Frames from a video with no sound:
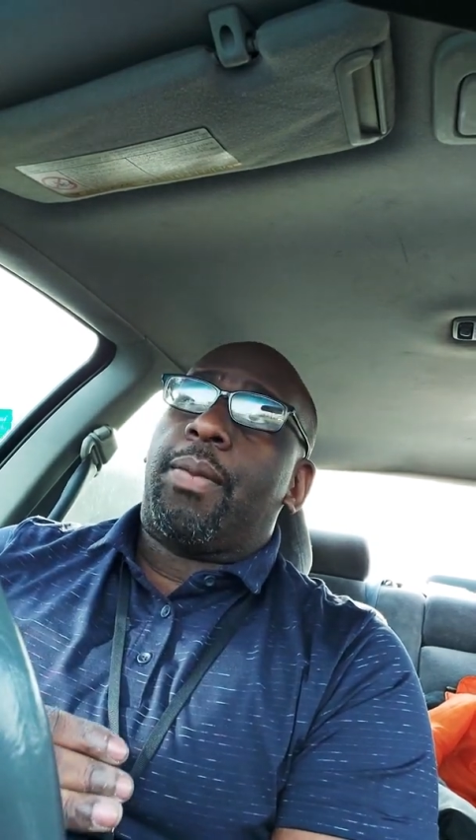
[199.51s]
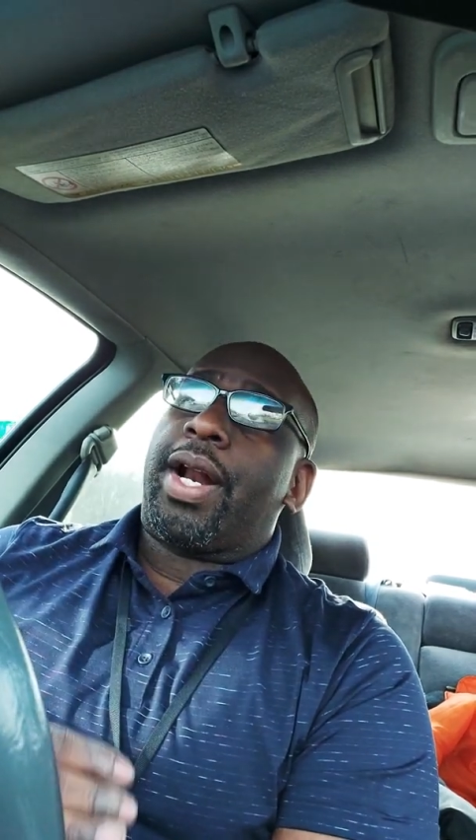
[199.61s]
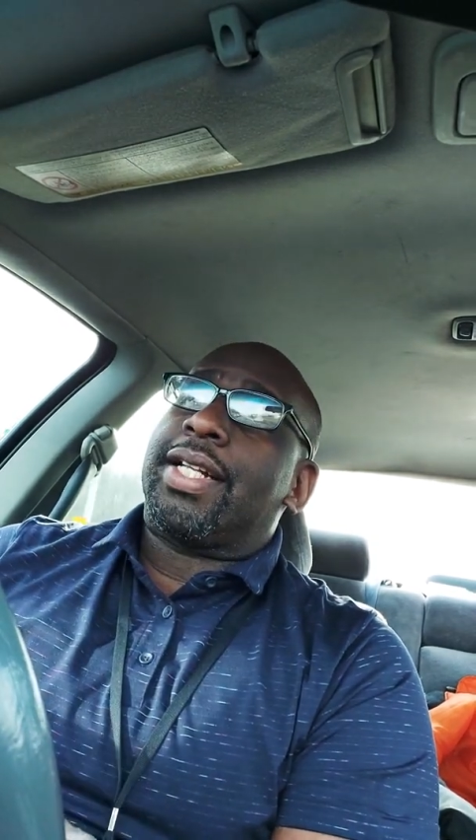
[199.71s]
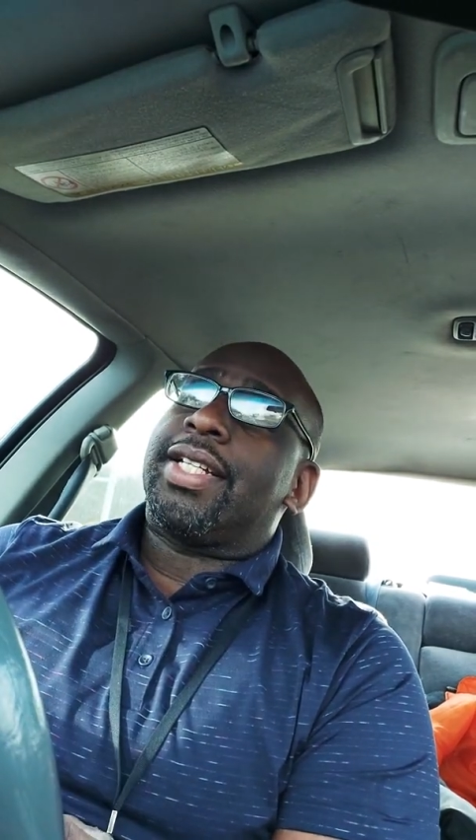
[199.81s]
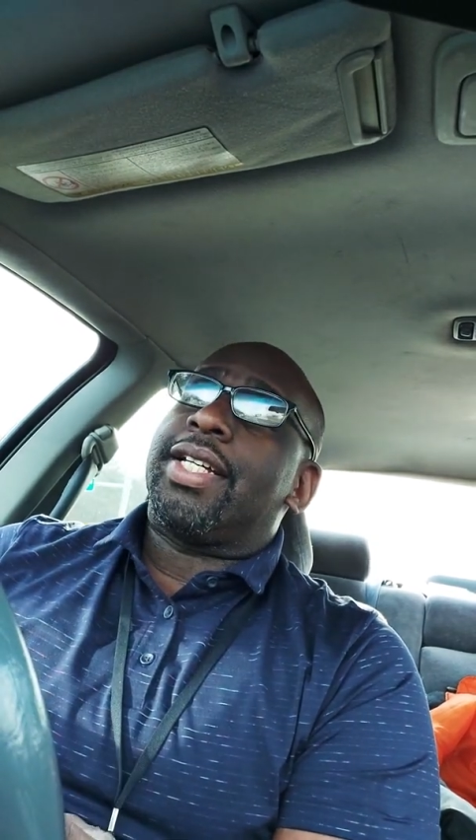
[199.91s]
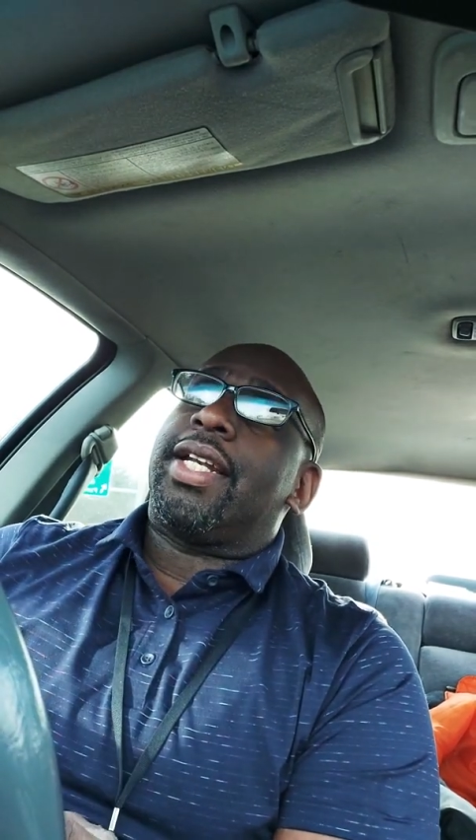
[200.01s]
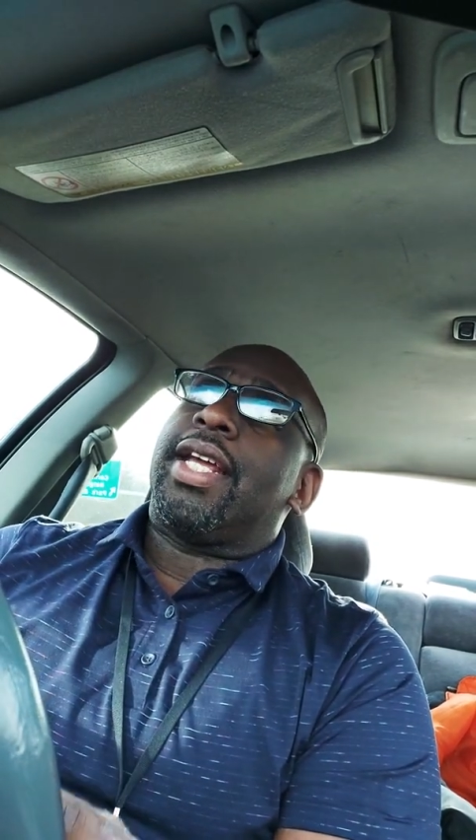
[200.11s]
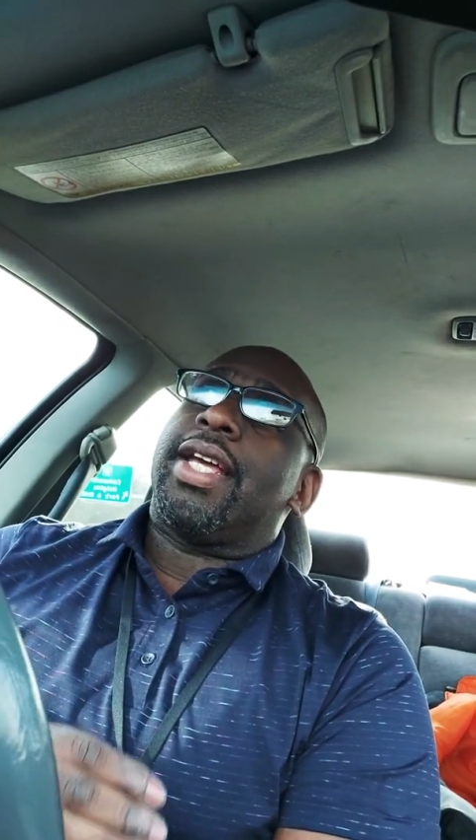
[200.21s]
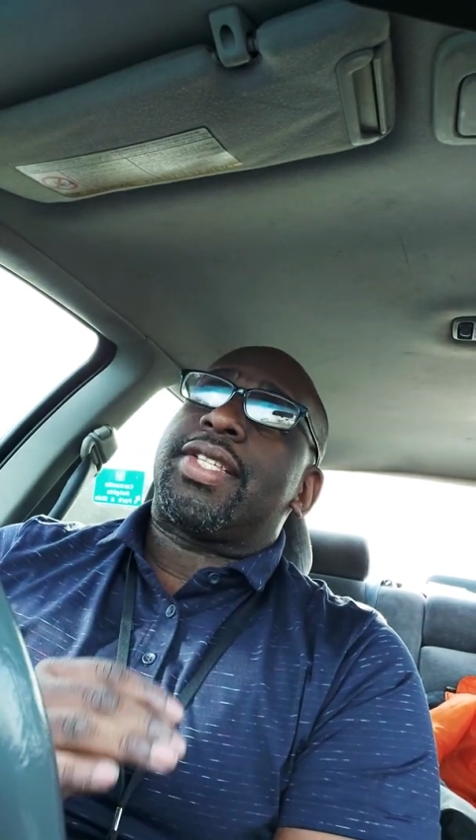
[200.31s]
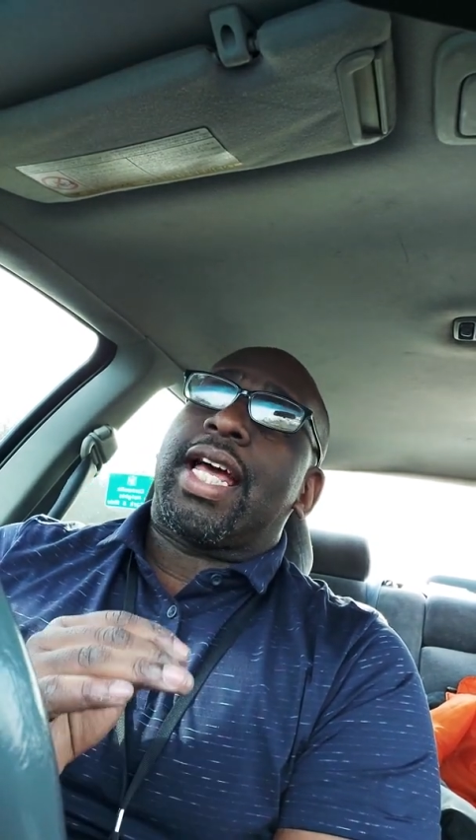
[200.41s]
What I did
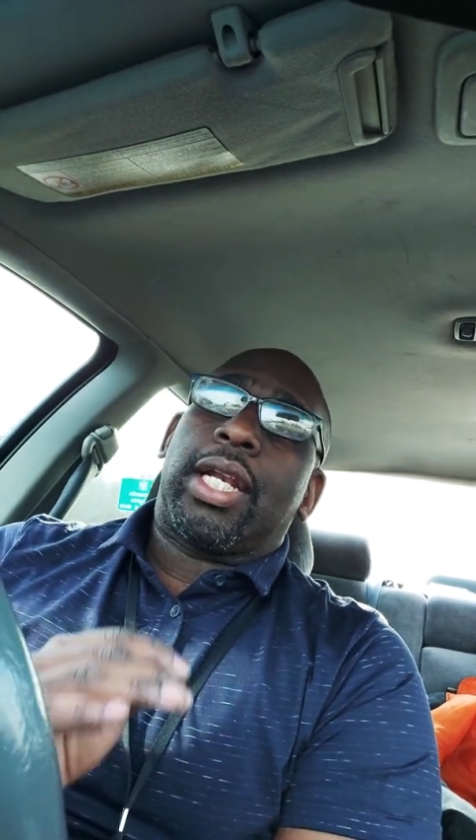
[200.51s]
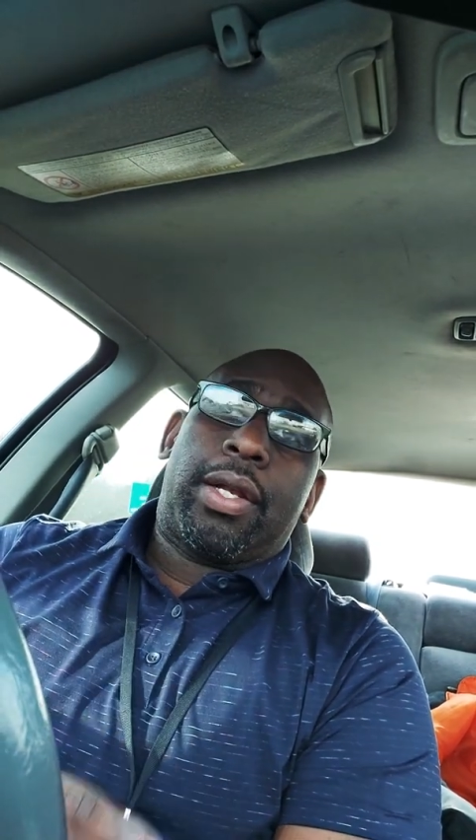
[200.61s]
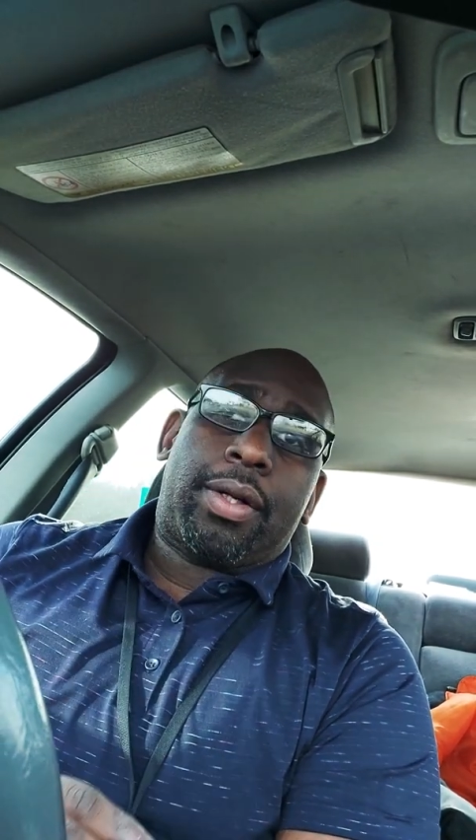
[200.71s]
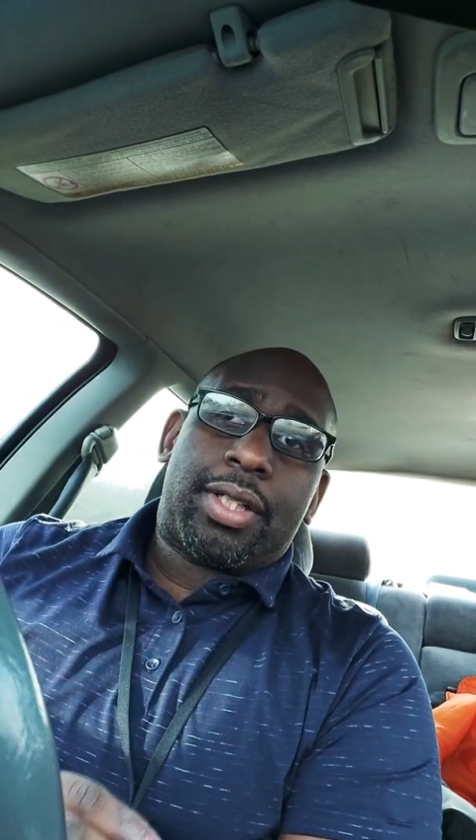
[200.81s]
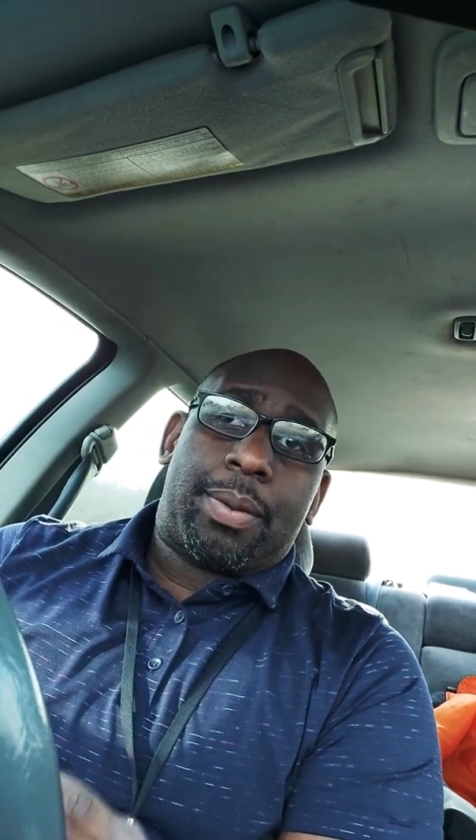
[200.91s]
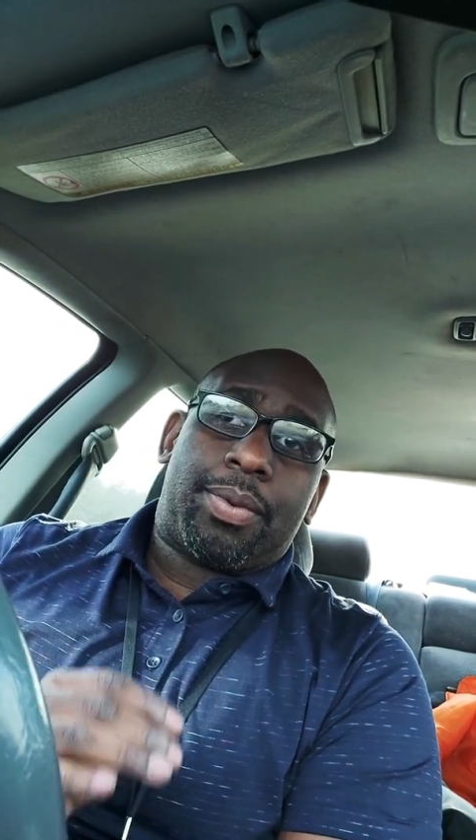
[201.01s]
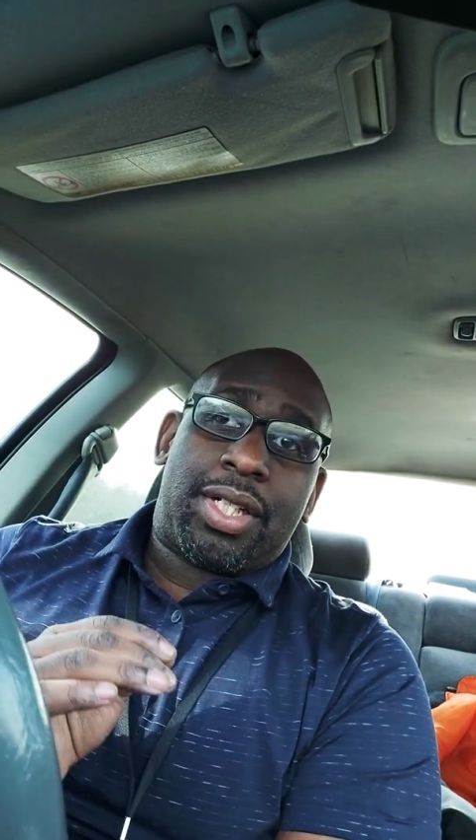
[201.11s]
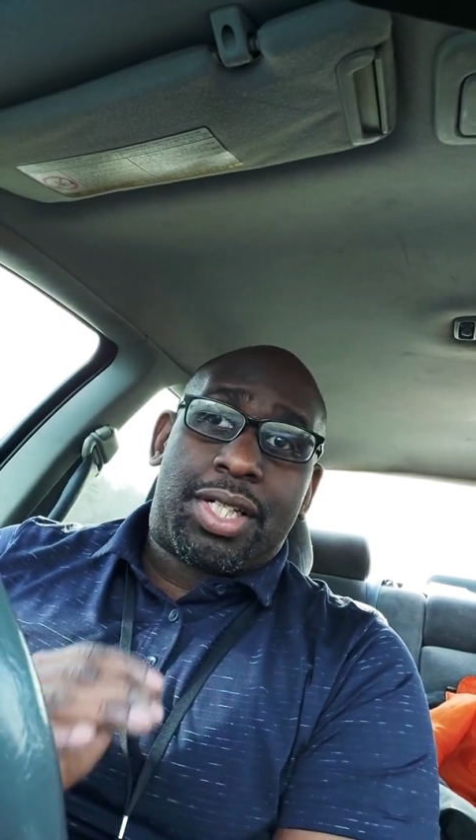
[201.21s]
is I looked up the